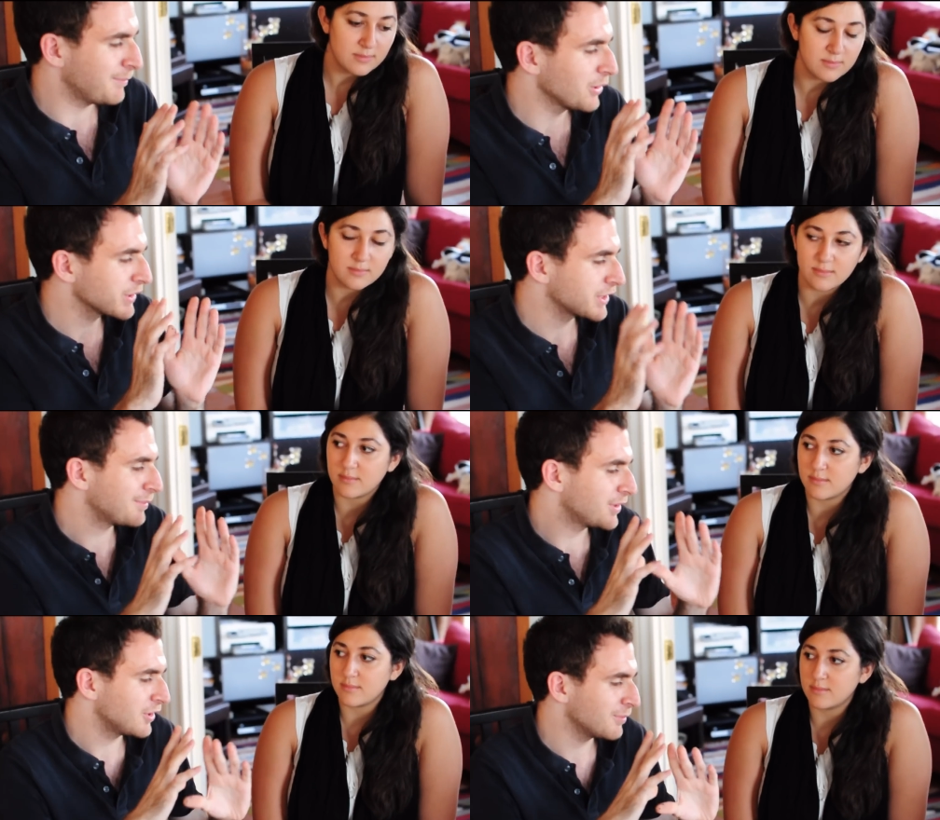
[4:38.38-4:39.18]
Speaker 1: post
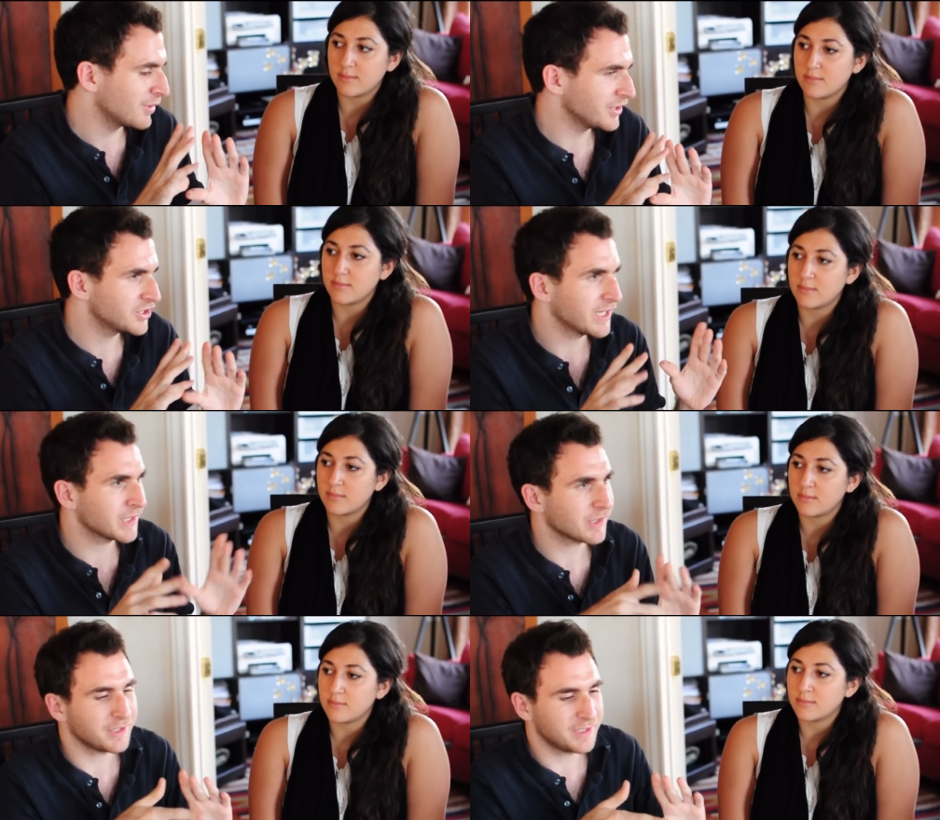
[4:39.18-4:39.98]
up their
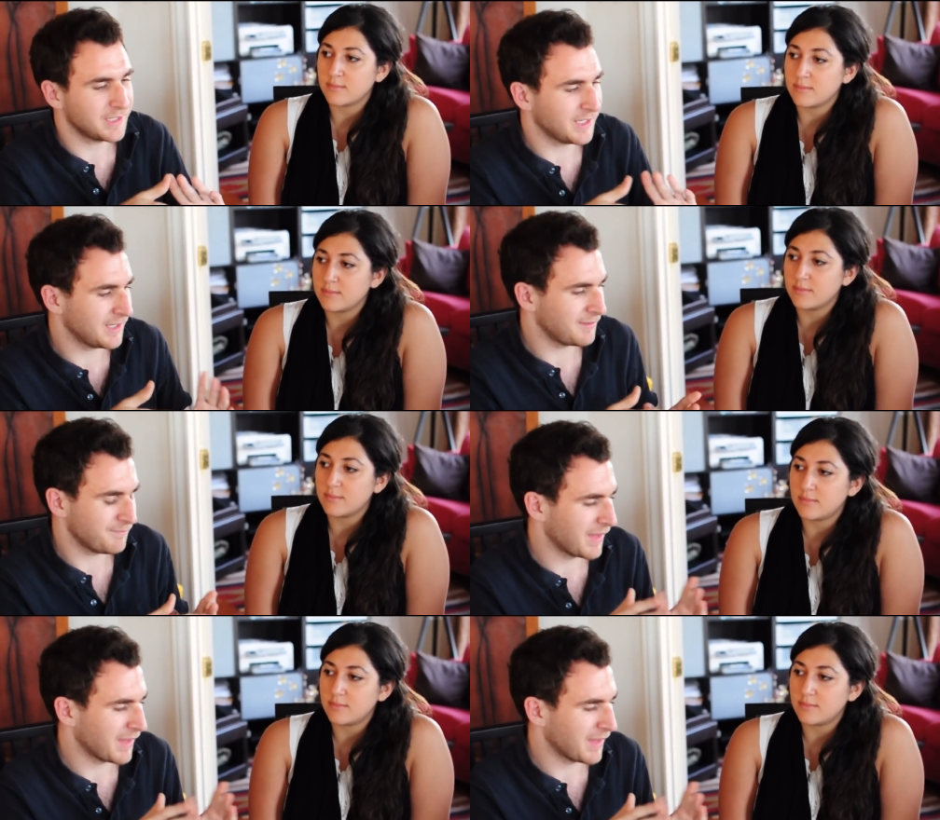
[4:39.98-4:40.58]
projects on uh,